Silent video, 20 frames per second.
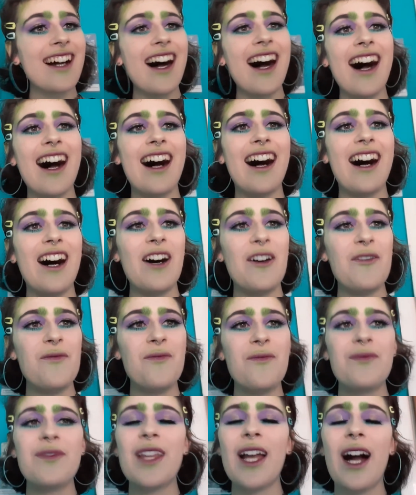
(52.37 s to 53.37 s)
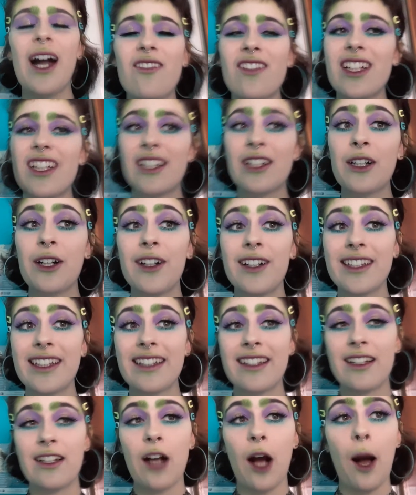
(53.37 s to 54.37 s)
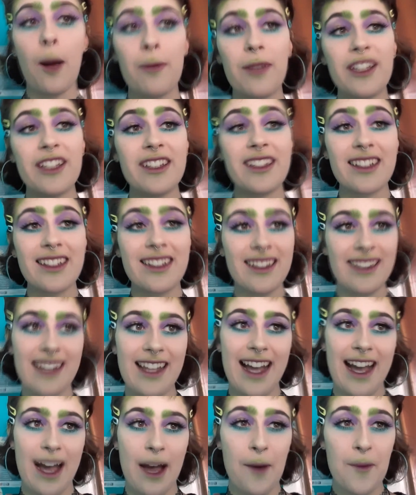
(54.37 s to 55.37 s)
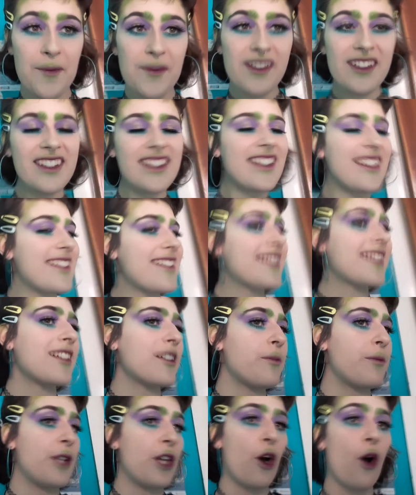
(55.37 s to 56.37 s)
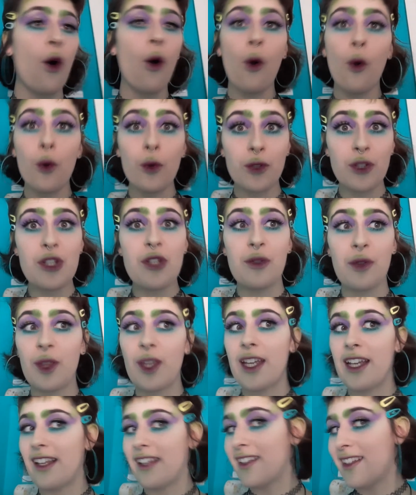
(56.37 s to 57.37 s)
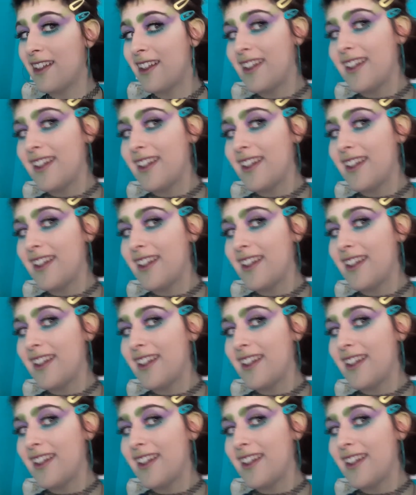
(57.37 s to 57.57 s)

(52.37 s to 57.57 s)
I'm gonna call it Goblin Glam. It's gonna be a whole new thing.